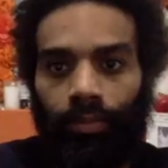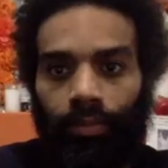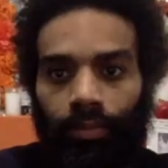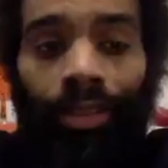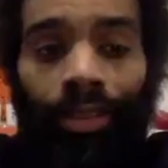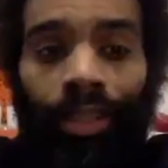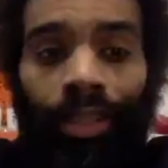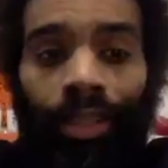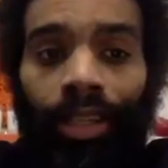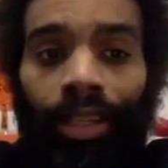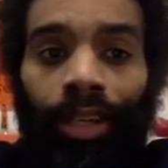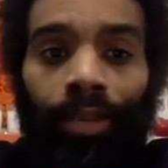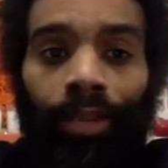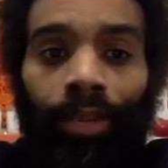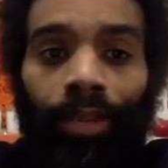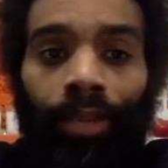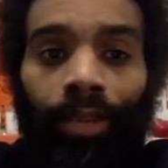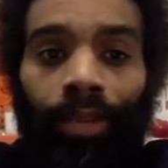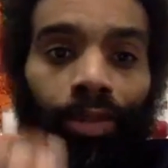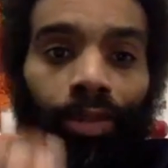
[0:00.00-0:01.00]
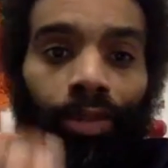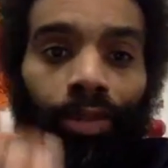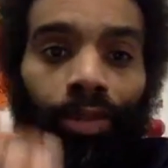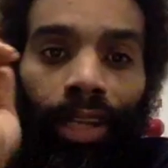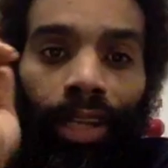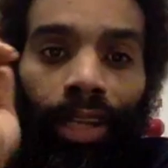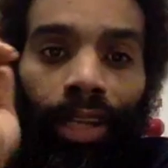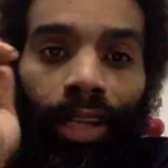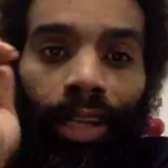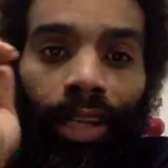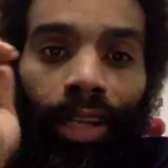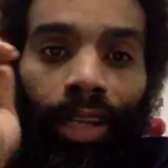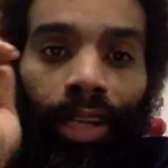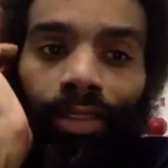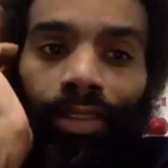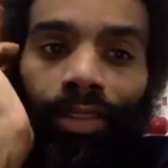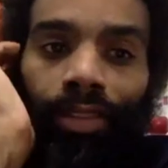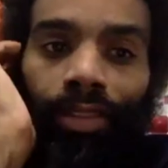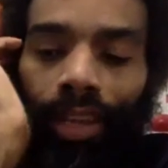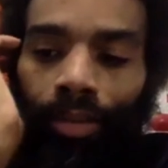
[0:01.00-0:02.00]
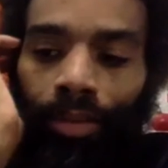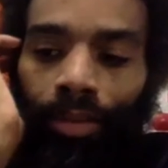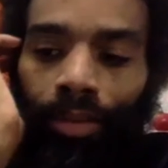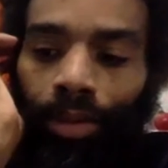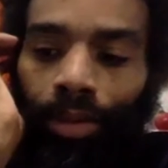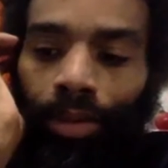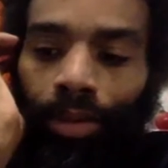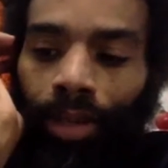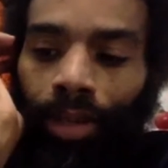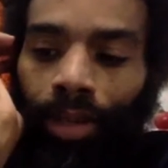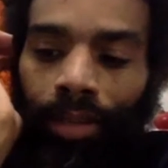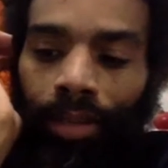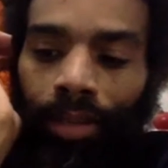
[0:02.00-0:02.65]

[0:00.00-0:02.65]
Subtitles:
Yeah, I just want to add on to that real quick,